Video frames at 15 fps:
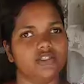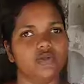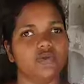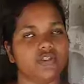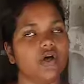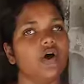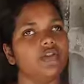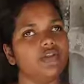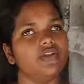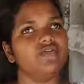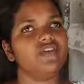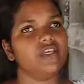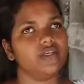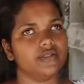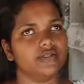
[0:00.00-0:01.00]
She was under the
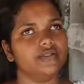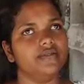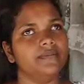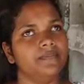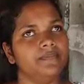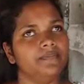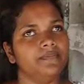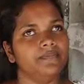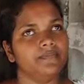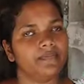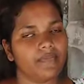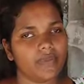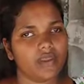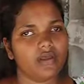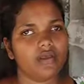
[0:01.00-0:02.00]
vehicle.
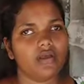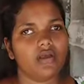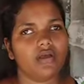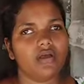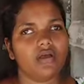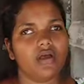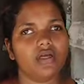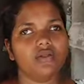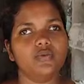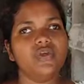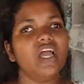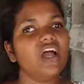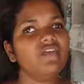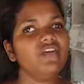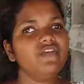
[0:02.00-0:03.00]
And we
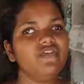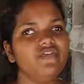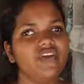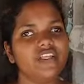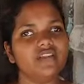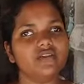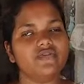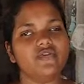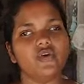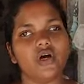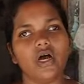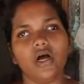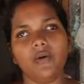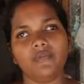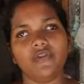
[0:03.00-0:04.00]
have the fit for
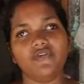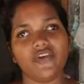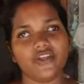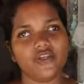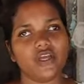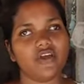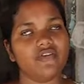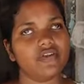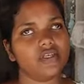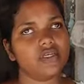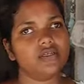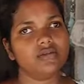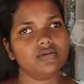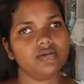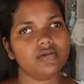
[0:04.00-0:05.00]
the video, everything,
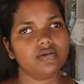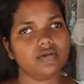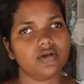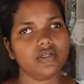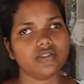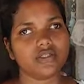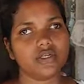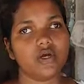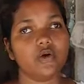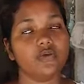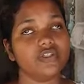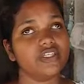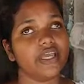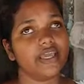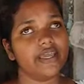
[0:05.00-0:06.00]
concerning how
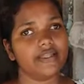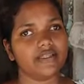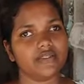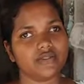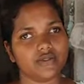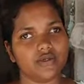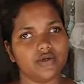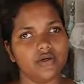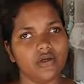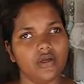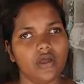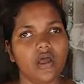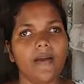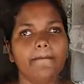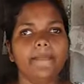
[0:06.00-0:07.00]
she get hit and so.
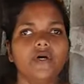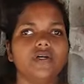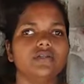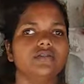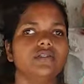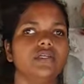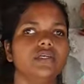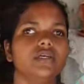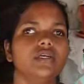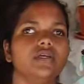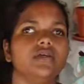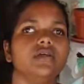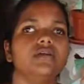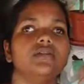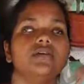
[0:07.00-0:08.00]
But
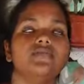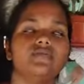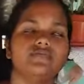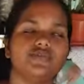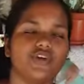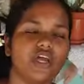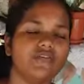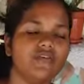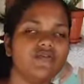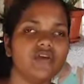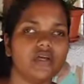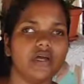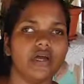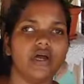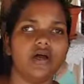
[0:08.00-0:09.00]
the driver of the
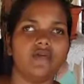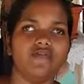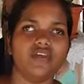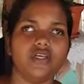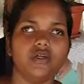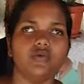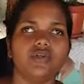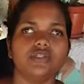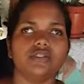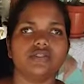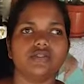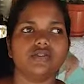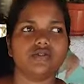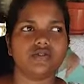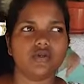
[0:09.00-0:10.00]
car, vehicle was
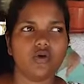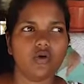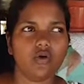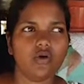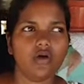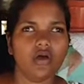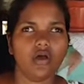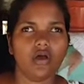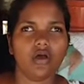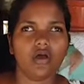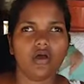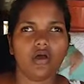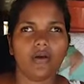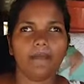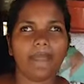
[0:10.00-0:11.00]
so
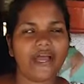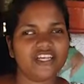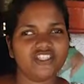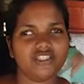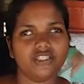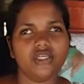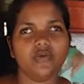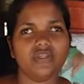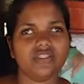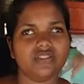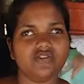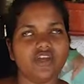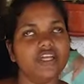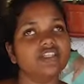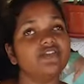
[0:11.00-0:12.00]
passionate. He was
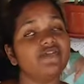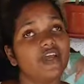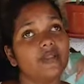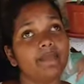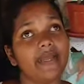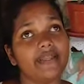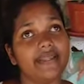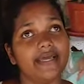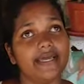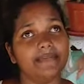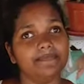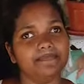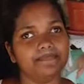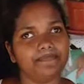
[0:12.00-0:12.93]
trying to fight my dad